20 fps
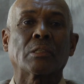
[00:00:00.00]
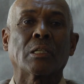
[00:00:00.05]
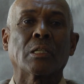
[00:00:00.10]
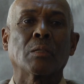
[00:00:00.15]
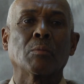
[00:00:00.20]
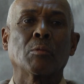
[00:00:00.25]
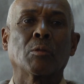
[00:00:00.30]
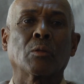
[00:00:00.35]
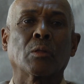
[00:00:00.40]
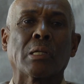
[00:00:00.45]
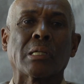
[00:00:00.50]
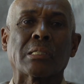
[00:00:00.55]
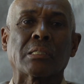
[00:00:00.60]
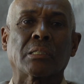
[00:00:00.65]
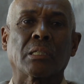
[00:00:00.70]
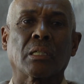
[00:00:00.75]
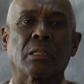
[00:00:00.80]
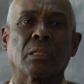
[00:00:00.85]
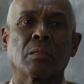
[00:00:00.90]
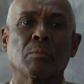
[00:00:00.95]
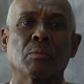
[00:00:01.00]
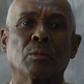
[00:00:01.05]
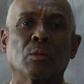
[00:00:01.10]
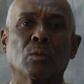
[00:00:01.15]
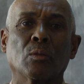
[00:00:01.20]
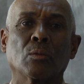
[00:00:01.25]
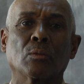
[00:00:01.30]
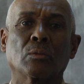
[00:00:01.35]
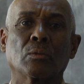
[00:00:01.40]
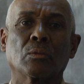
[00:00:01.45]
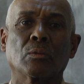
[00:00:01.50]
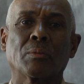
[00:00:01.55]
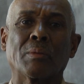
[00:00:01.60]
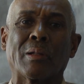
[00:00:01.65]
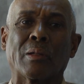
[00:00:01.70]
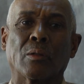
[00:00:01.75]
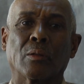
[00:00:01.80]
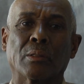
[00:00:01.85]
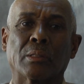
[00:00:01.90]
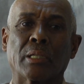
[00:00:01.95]
I was one
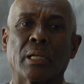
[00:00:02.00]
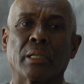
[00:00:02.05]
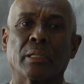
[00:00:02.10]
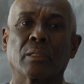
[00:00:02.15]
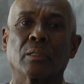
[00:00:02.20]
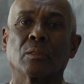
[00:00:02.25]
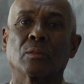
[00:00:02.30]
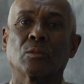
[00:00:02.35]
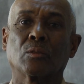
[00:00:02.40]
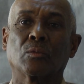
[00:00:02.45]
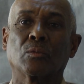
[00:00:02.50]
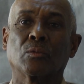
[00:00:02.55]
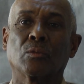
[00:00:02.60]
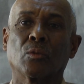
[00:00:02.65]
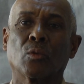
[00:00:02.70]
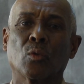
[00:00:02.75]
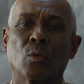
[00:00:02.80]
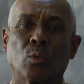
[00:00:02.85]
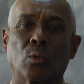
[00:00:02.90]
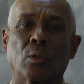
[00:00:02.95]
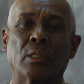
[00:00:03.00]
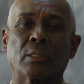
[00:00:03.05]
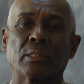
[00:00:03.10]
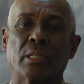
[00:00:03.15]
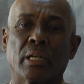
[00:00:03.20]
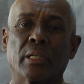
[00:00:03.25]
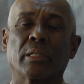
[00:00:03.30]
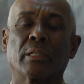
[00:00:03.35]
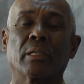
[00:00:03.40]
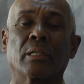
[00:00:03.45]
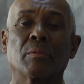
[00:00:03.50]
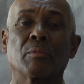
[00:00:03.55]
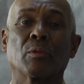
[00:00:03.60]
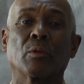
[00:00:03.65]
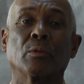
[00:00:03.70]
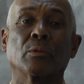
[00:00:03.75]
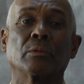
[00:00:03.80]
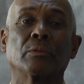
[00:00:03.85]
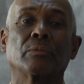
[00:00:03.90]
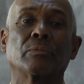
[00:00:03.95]
member of the unit of the
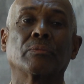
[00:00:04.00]
tank.